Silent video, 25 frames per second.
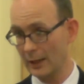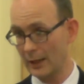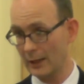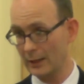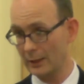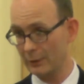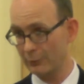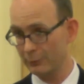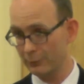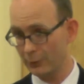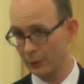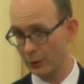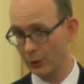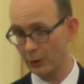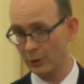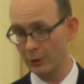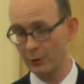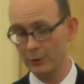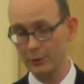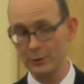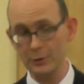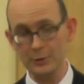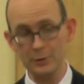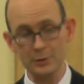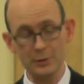and he
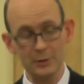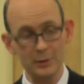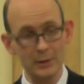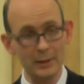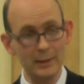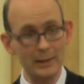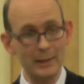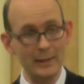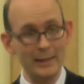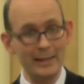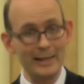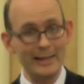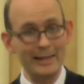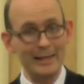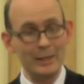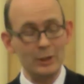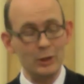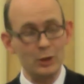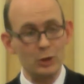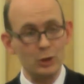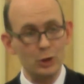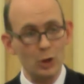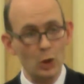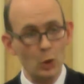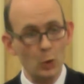falls
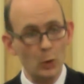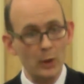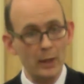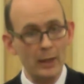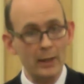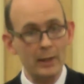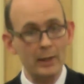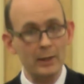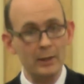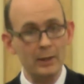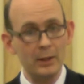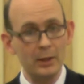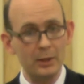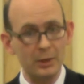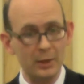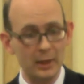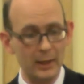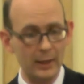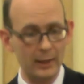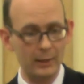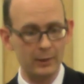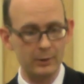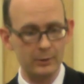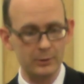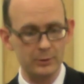doing the
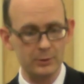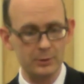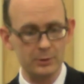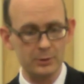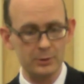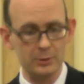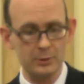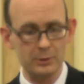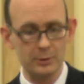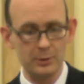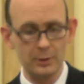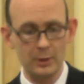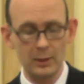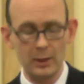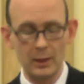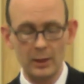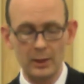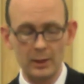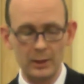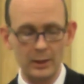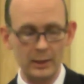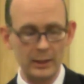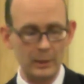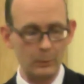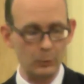things
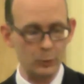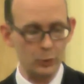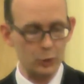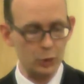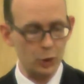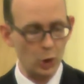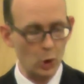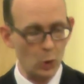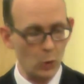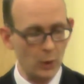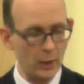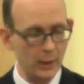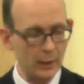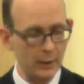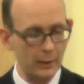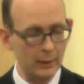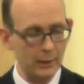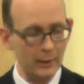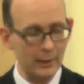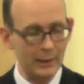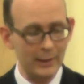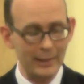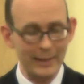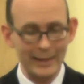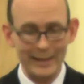that he was
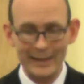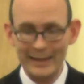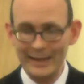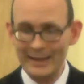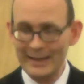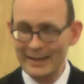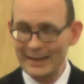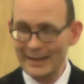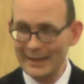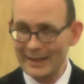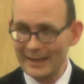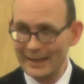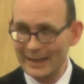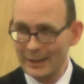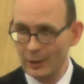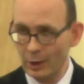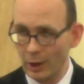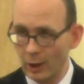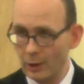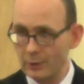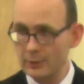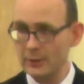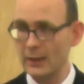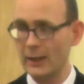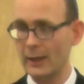doing in
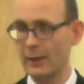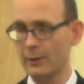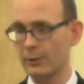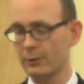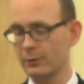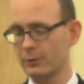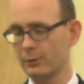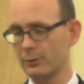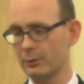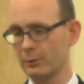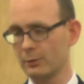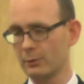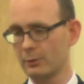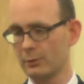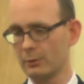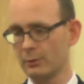our text.